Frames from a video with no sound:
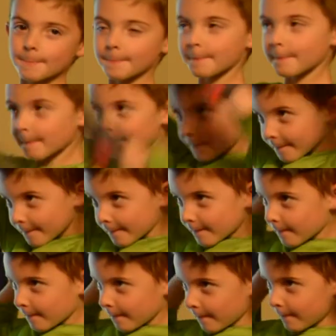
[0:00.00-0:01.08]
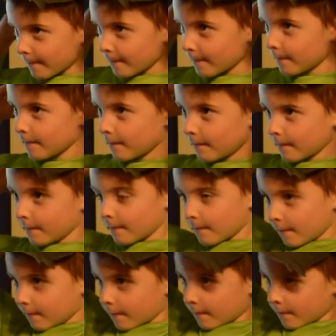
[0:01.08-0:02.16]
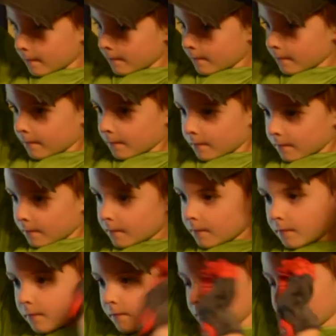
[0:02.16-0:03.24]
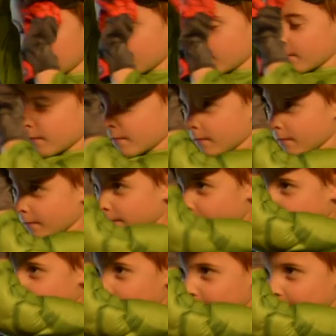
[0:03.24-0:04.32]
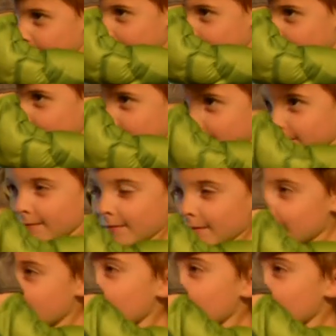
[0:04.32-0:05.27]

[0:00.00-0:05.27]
The person shown says nothing.